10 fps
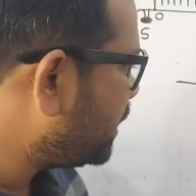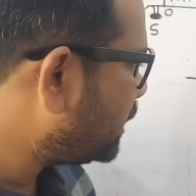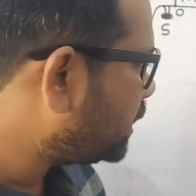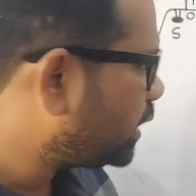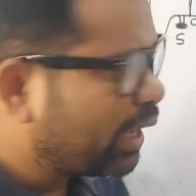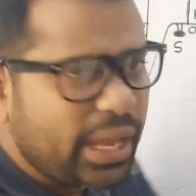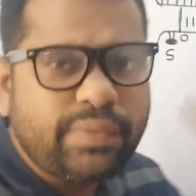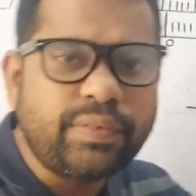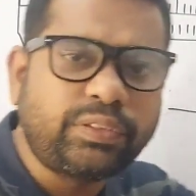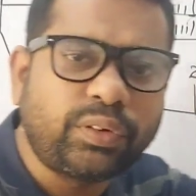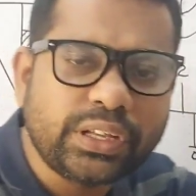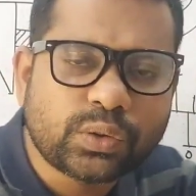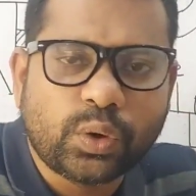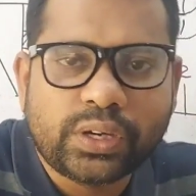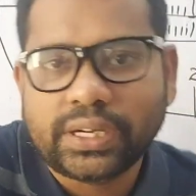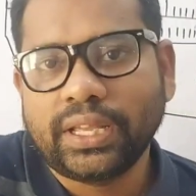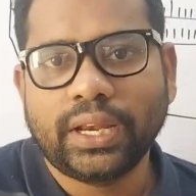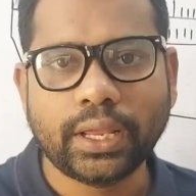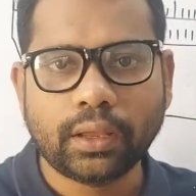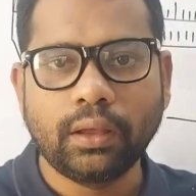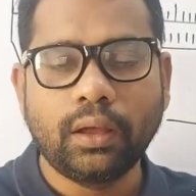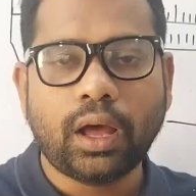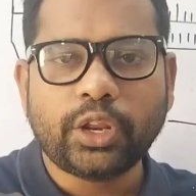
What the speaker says: may tell that, hey, fifth one is coinciding, Ray.